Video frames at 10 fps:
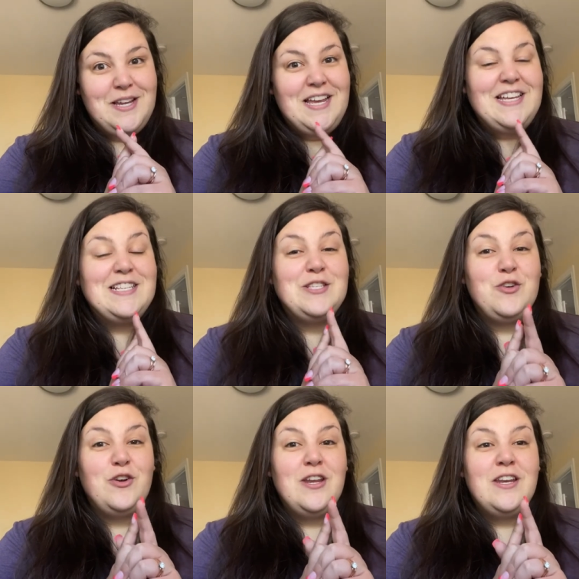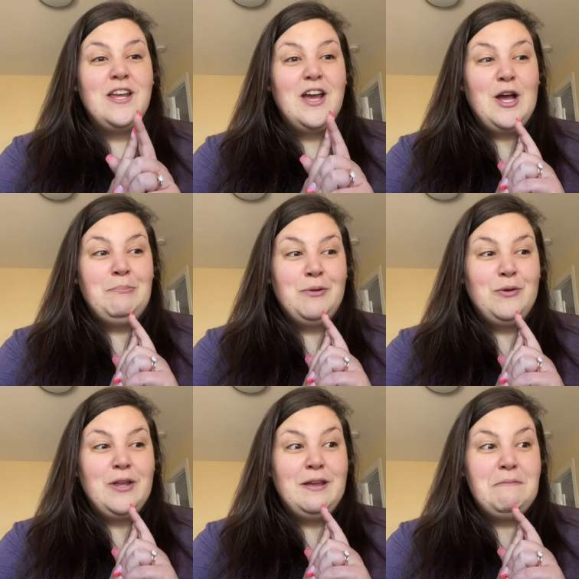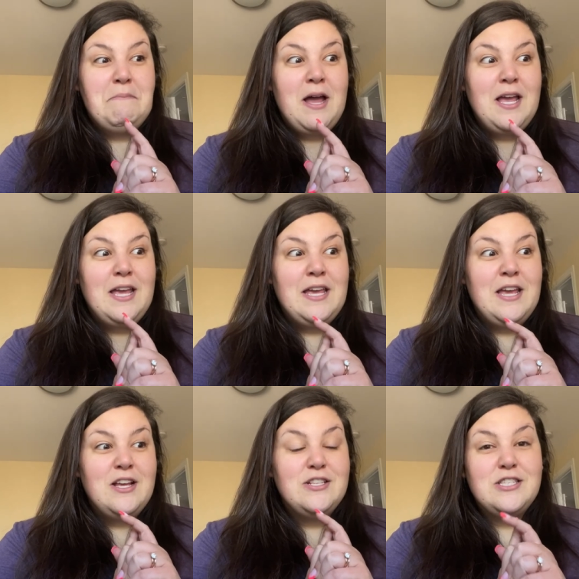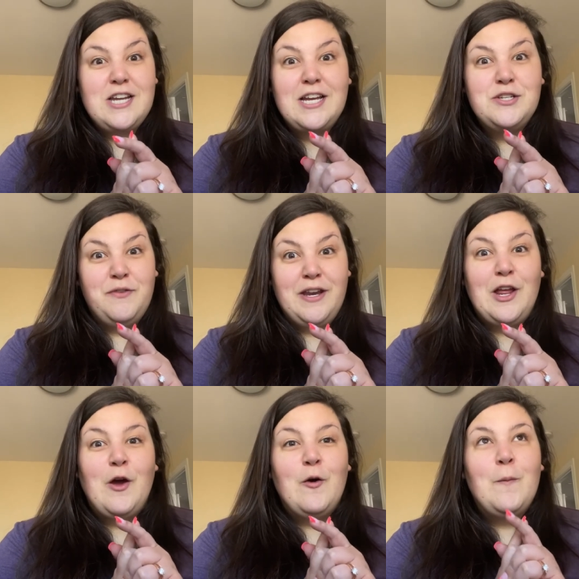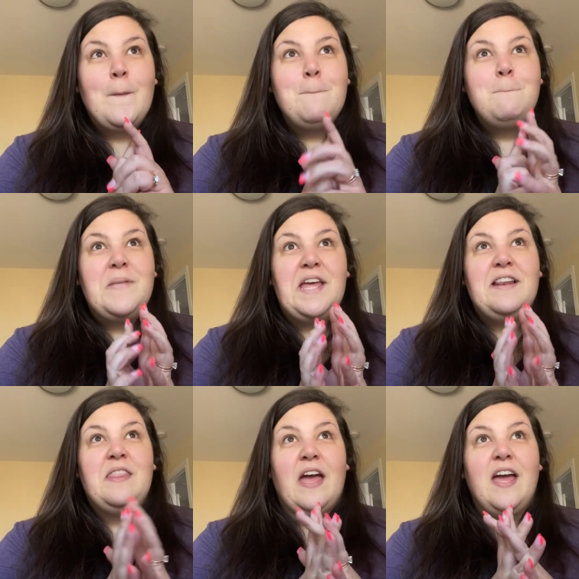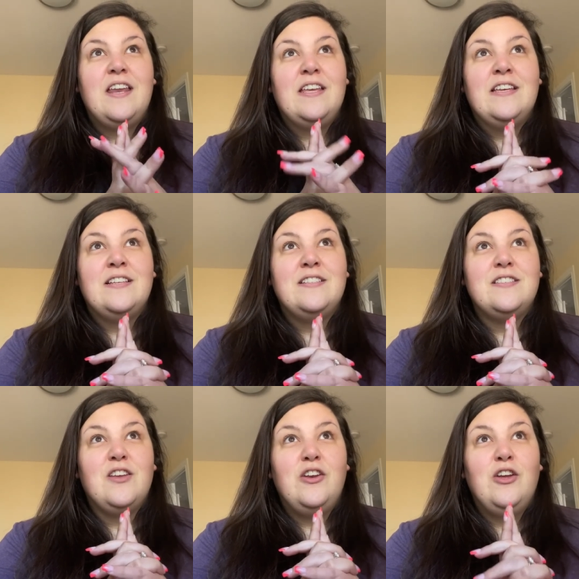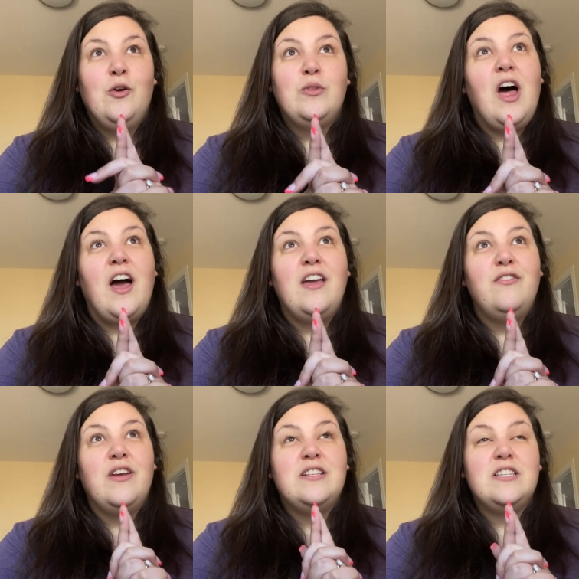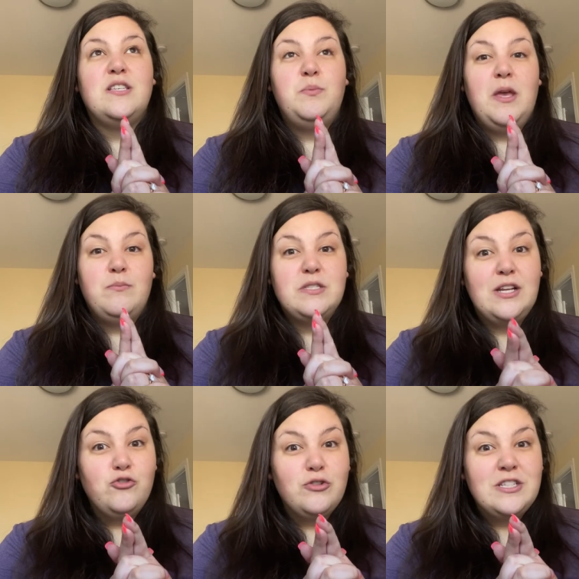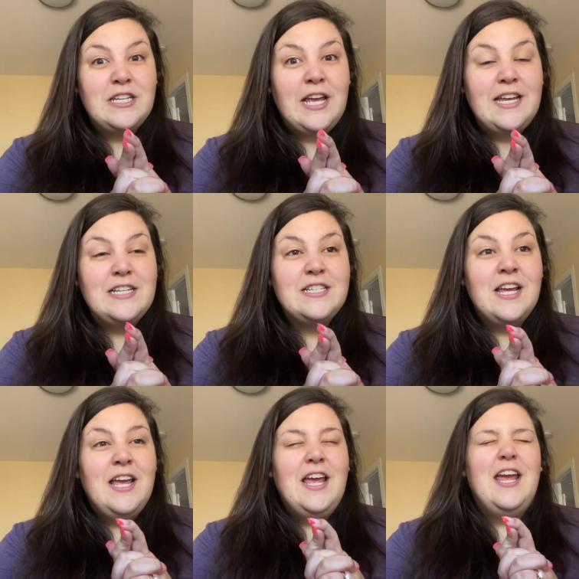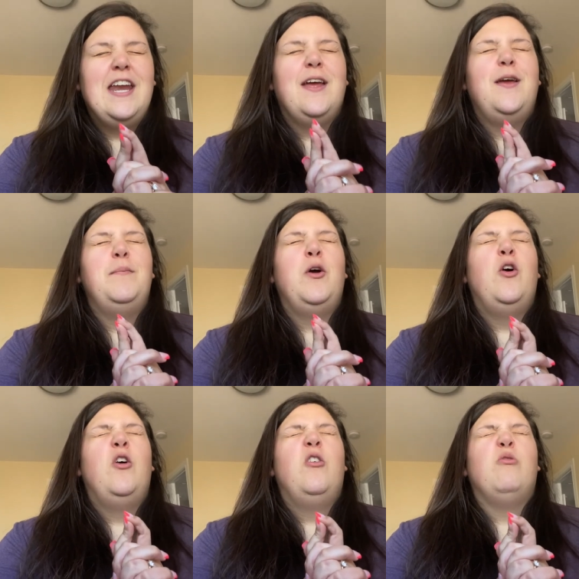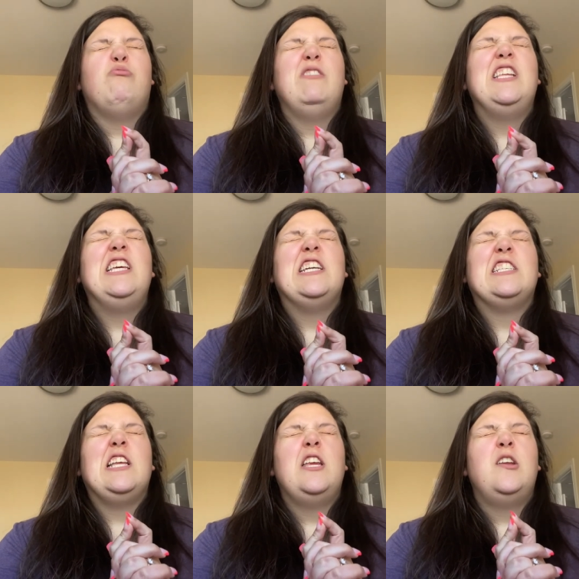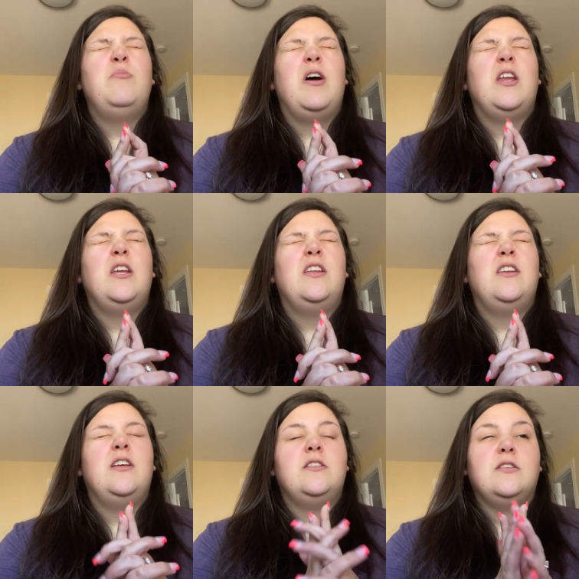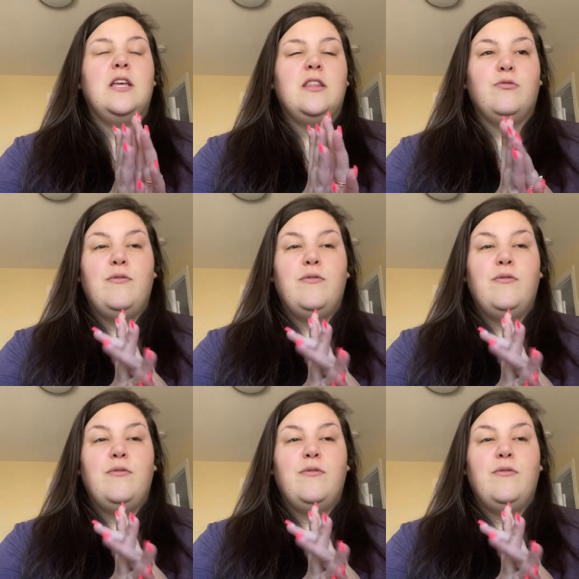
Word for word: is I started uploading my stash video, and that is gonna go live at six p m Central tonight. And I'm really excited about it. It's like three